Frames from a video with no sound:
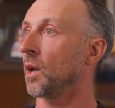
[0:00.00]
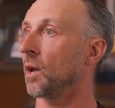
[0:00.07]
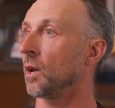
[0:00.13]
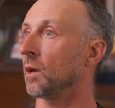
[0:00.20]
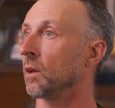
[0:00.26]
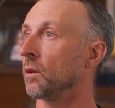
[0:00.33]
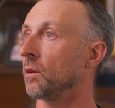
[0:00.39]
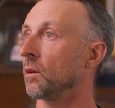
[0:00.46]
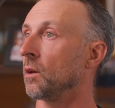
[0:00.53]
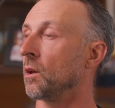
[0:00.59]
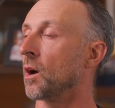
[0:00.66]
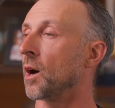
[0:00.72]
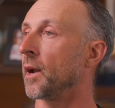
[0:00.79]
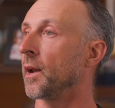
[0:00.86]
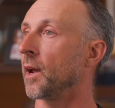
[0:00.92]
and
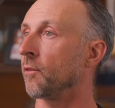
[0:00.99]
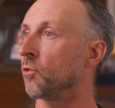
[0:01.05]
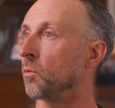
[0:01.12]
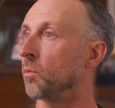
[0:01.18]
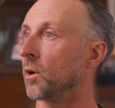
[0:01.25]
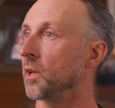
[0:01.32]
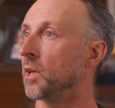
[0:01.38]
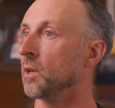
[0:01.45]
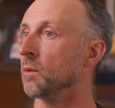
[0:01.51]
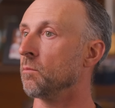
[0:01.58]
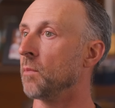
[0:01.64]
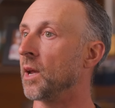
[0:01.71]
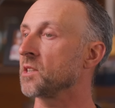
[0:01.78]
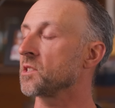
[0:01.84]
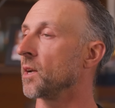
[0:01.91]
not everybody
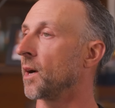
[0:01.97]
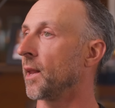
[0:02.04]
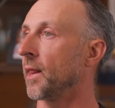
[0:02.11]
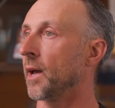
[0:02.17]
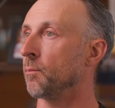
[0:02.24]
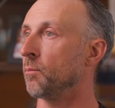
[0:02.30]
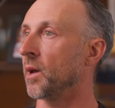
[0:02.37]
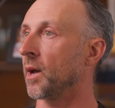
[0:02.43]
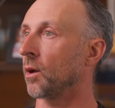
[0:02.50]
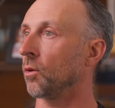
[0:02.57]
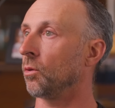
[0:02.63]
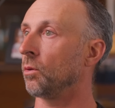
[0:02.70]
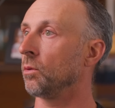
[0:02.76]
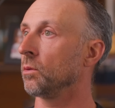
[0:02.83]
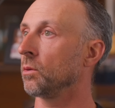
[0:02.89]
makes it out of that
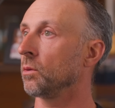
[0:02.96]
battle